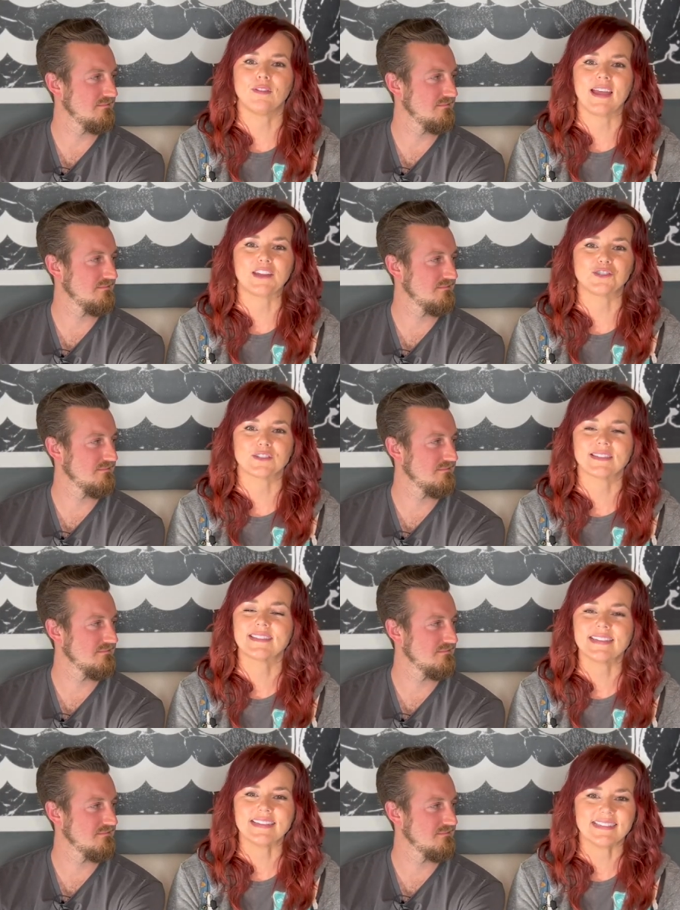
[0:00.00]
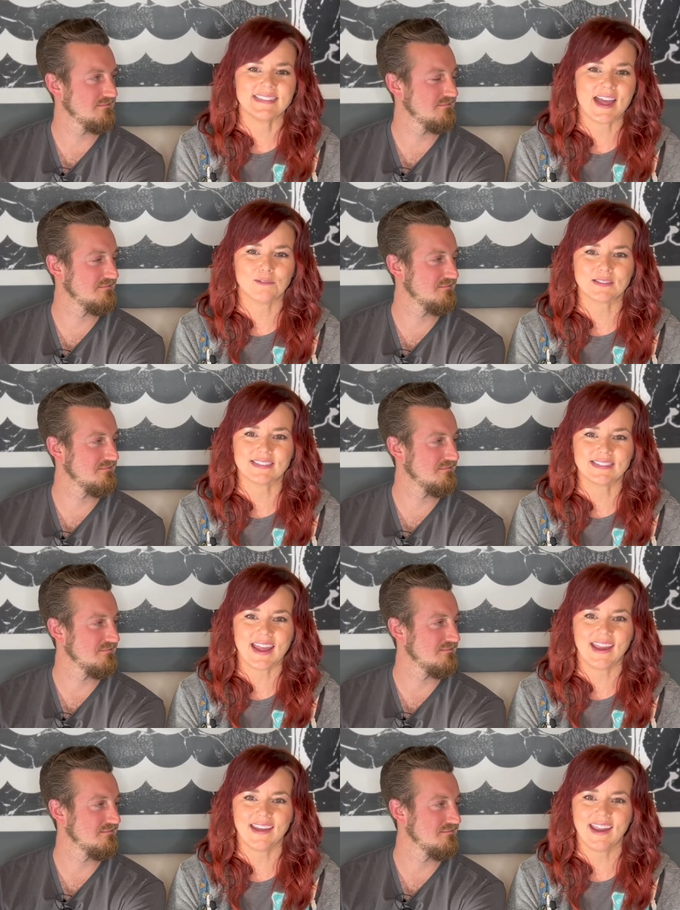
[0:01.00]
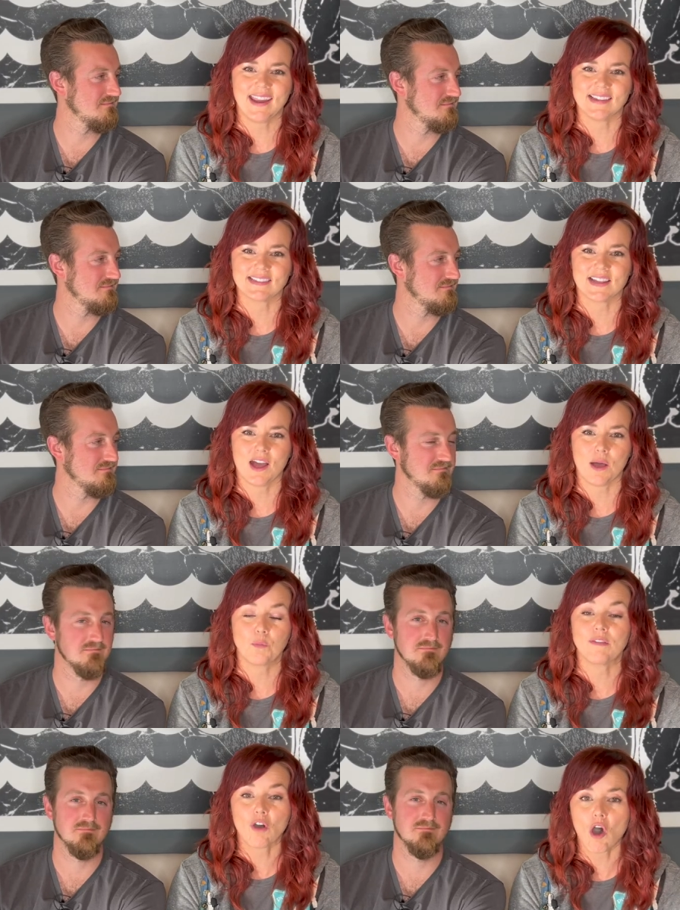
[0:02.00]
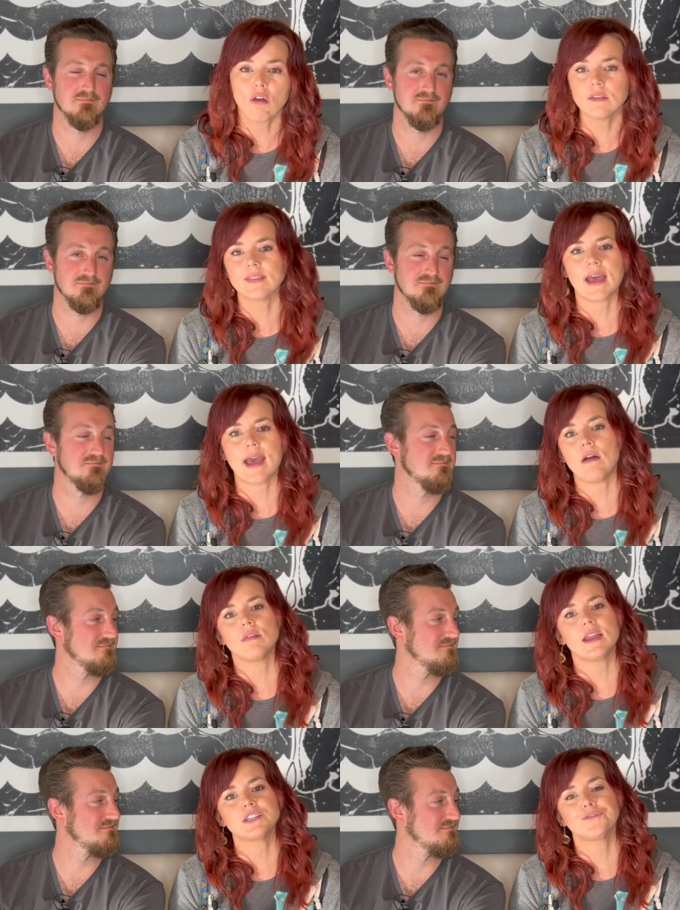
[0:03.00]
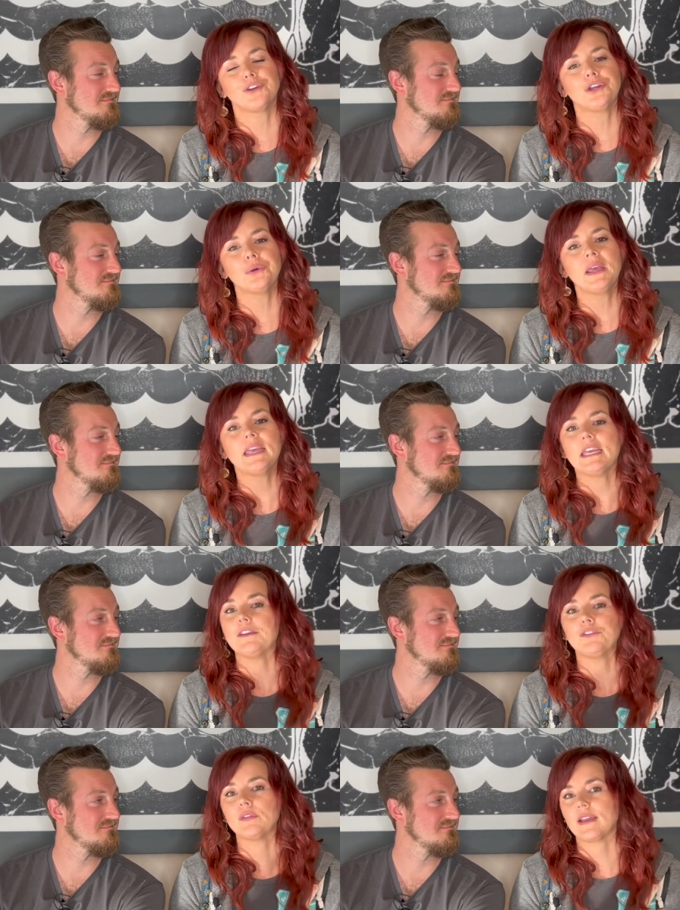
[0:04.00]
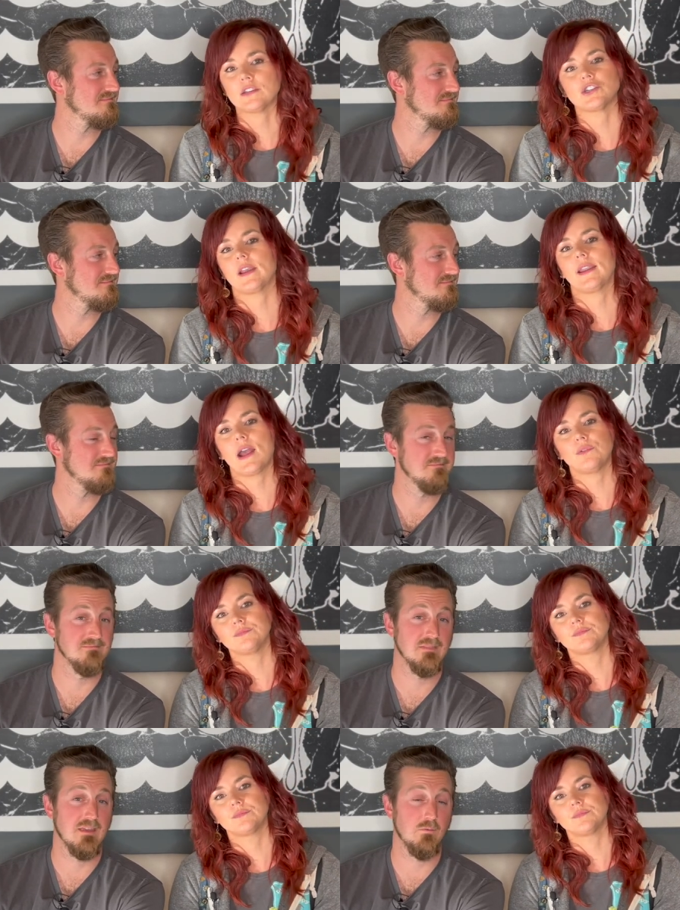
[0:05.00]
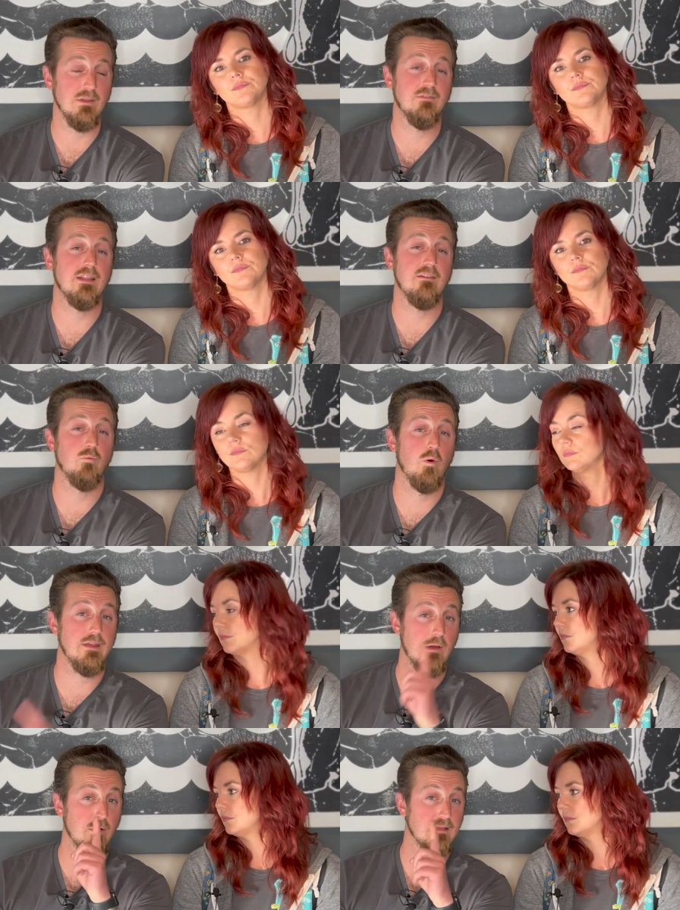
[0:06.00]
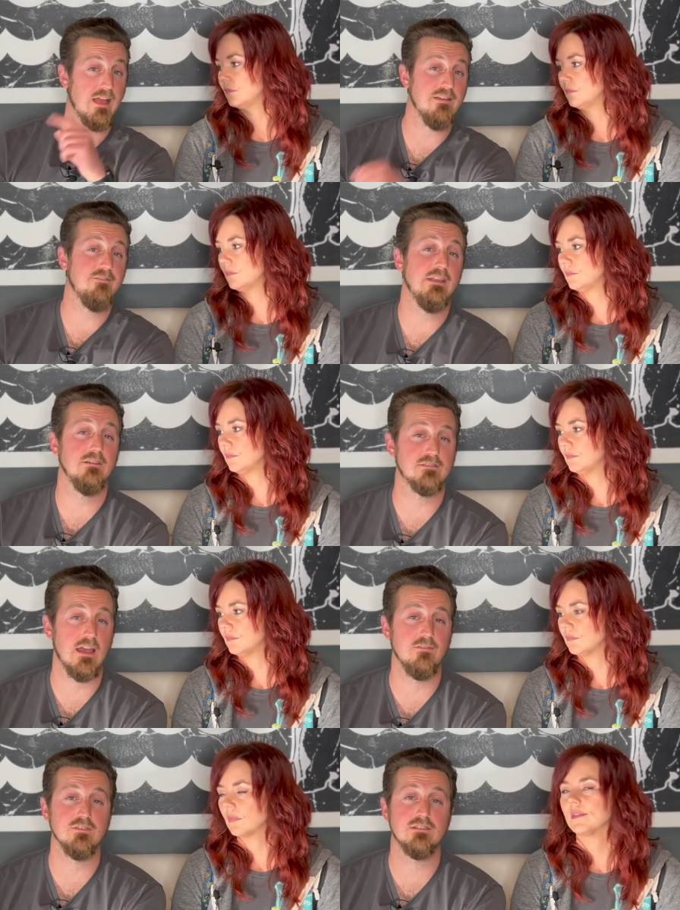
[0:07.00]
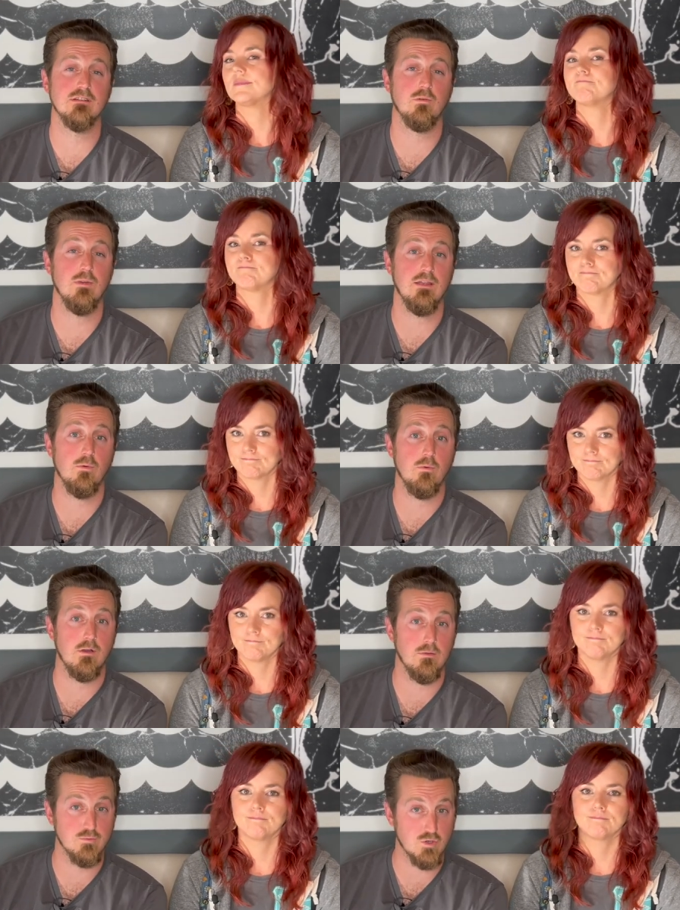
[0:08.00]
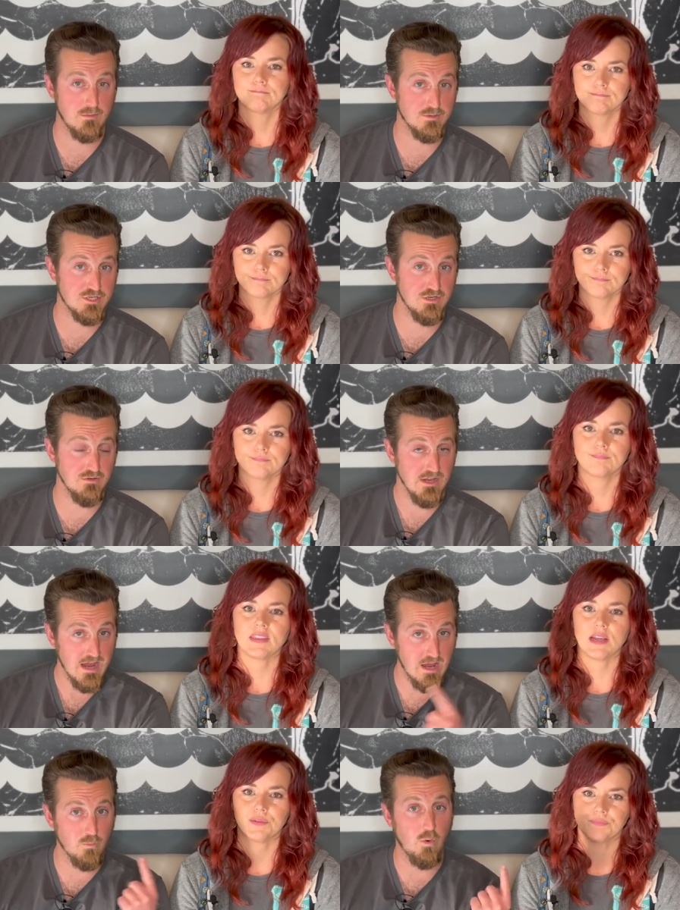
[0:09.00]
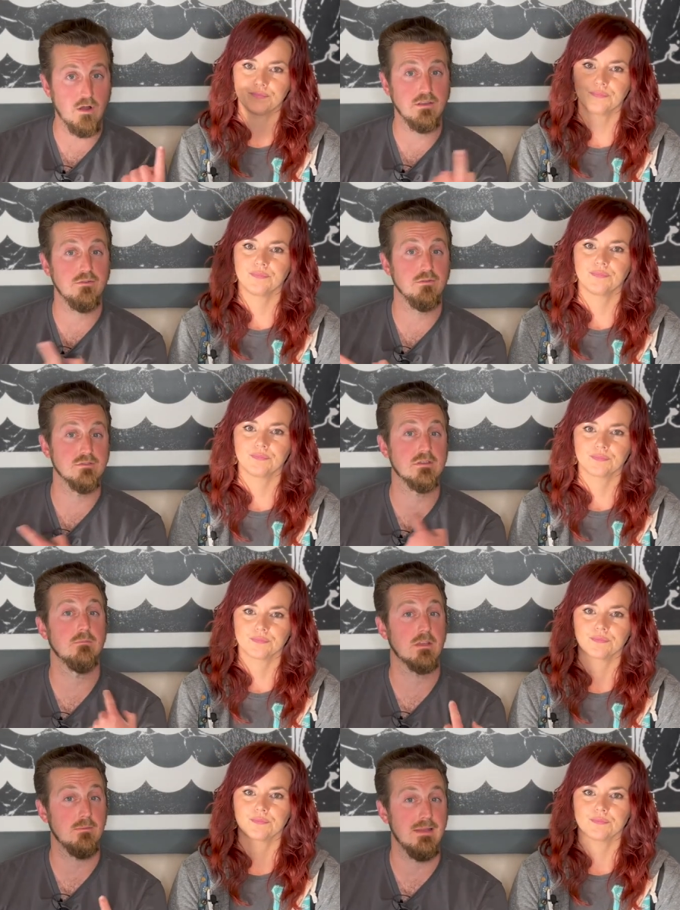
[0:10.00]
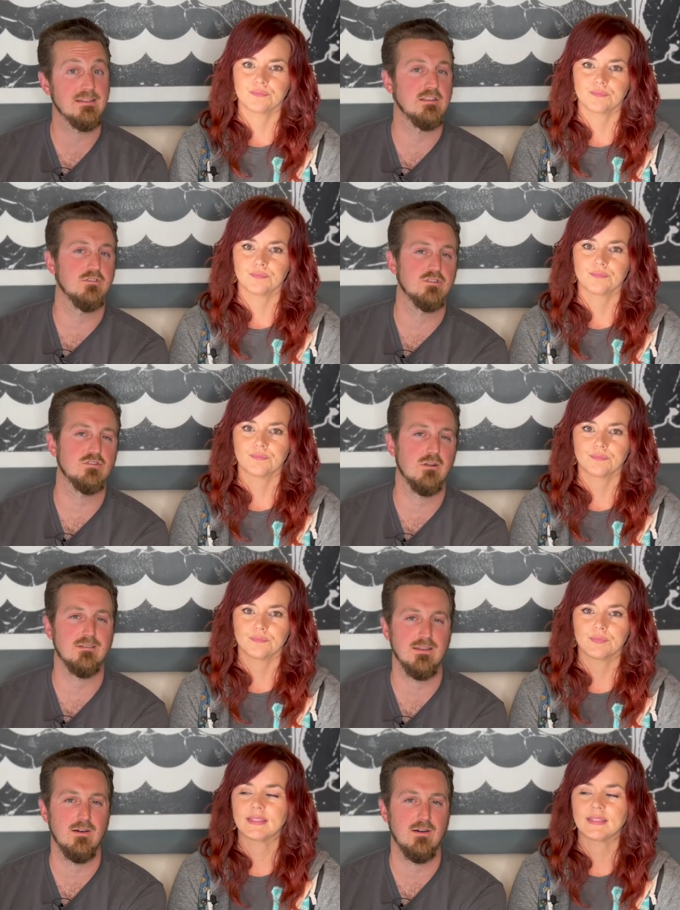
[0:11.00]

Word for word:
Speaker 1: like just sit down, stay, and come. We have all of that outlined for you if you'd like to check it out.
Speaker 2: We even have one hour live videos every single week where we'll help troubleshoot and walk you through some of the commands that you're struggling